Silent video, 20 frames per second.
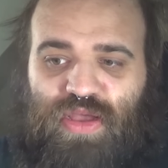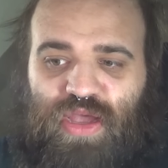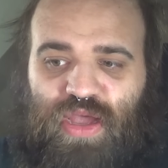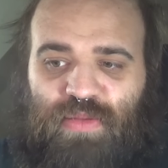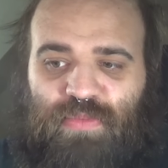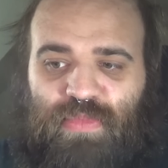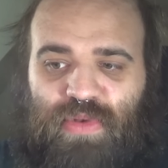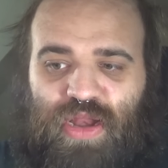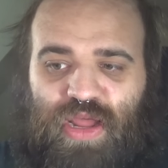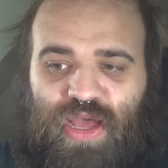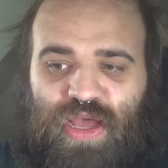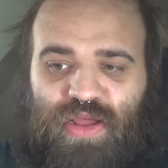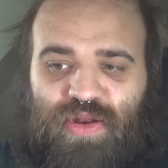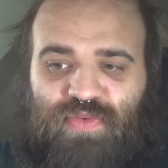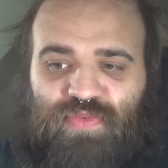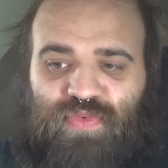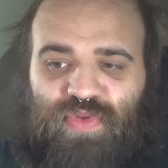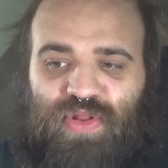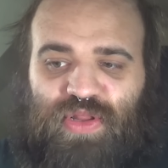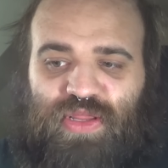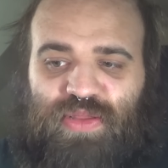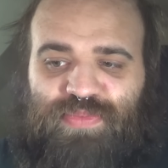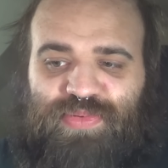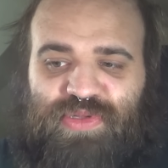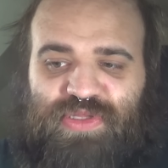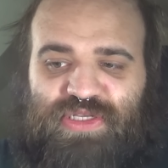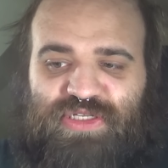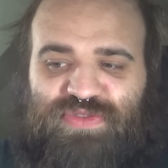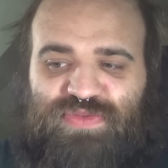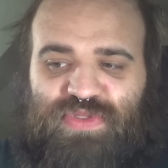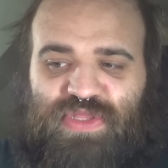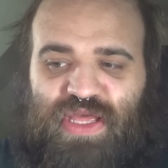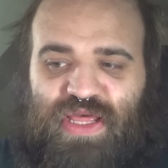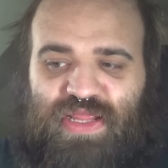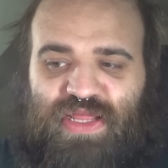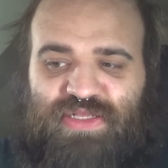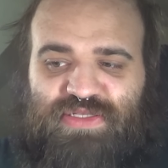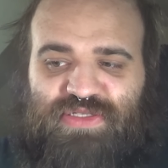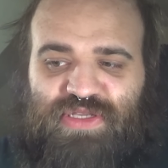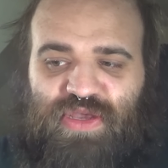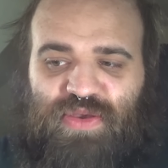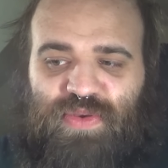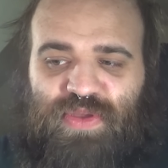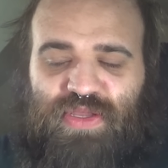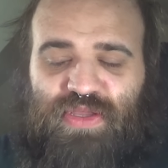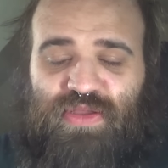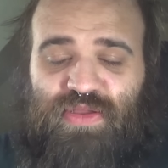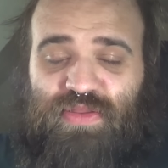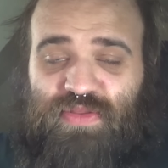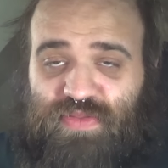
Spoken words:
I'm not really pleased with how that's going.